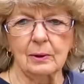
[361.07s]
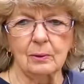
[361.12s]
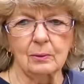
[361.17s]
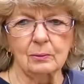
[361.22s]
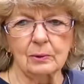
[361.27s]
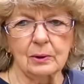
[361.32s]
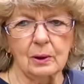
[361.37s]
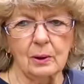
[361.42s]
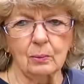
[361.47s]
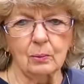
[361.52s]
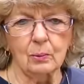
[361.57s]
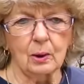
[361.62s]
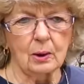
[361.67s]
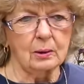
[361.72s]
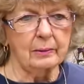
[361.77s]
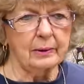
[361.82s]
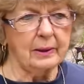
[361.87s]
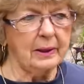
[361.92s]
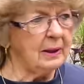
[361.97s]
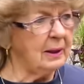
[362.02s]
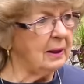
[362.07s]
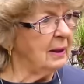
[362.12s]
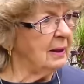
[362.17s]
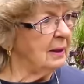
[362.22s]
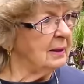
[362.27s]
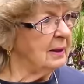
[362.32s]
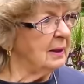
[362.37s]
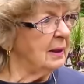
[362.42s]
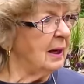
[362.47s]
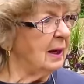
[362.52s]
don't, don't worry.
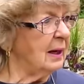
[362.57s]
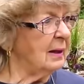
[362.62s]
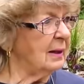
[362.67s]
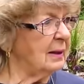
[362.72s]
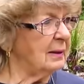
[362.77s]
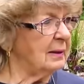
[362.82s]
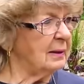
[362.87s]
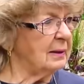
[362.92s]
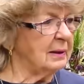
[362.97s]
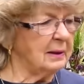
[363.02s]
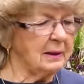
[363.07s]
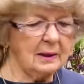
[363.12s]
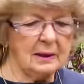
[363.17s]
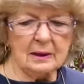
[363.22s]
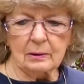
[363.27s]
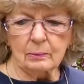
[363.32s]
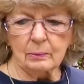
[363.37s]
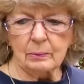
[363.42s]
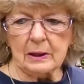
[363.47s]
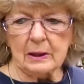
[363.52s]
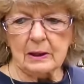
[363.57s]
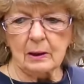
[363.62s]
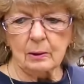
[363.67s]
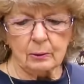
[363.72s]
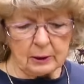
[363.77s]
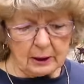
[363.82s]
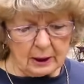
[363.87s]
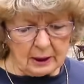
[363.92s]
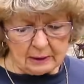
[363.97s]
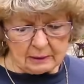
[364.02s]
Uh, it'll be
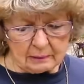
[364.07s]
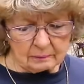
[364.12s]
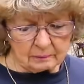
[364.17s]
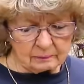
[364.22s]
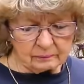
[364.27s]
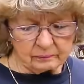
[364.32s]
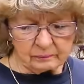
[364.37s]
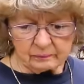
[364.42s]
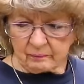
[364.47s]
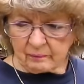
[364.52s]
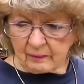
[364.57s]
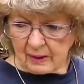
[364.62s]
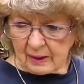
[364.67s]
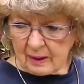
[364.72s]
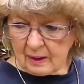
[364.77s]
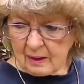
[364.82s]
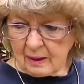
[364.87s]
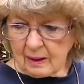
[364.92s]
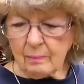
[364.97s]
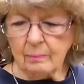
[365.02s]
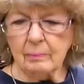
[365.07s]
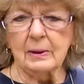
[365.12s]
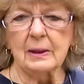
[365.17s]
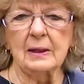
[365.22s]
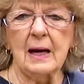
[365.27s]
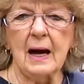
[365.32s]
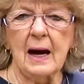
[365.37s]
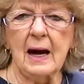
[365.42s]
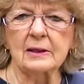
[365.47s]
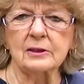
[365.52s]
okay.
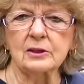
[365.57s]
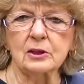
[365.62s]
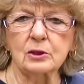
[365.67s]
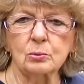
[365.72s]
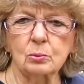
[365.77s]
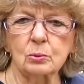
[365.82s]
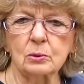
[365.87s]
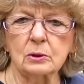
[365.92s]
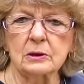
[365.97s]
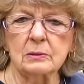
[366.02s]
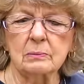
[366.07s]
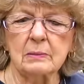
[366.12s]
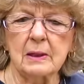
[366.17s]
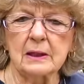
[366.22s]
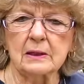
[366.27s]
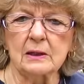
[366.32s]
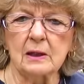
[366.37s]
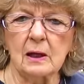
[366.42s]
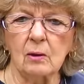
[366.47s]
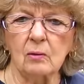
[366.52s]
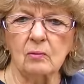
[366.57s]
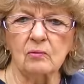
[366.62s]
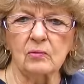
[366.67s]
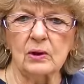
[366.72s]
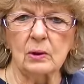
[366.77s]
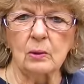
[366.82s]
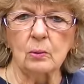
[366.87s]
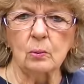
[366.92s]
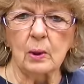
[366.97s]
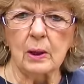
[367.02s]
But I just wanted to make y'all
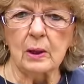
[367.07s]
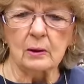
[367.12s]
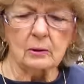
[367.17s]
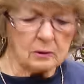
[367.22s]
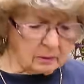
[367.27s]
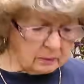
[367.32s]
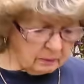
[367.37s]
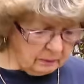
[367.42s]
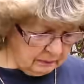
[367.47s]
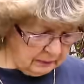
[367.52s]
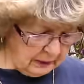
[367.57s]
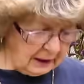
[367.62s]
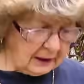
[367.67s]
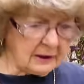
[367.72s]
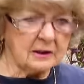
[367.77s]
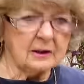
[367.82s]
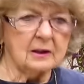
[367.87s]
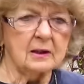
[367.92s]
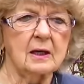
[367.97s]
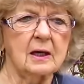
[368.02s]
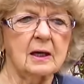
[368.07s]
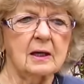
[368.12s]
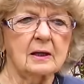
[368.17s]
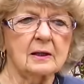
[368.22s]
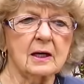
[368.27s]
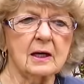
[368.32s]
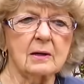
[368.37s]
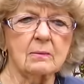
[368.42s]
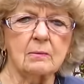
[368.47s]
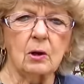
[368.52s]
feel welcome and
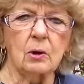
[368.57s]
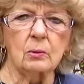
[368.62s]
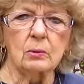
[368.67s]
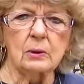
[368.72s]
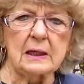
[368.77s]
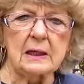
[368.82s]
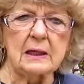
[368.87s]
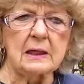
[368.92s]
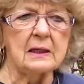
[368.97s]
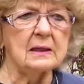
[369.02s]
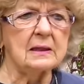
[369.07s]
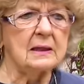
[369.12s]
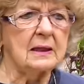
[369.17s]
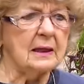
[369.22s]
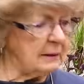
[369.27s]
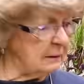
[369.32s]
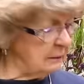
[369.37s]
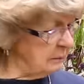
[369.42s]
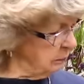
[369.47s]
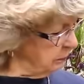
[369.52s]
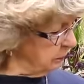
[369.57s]
come on in and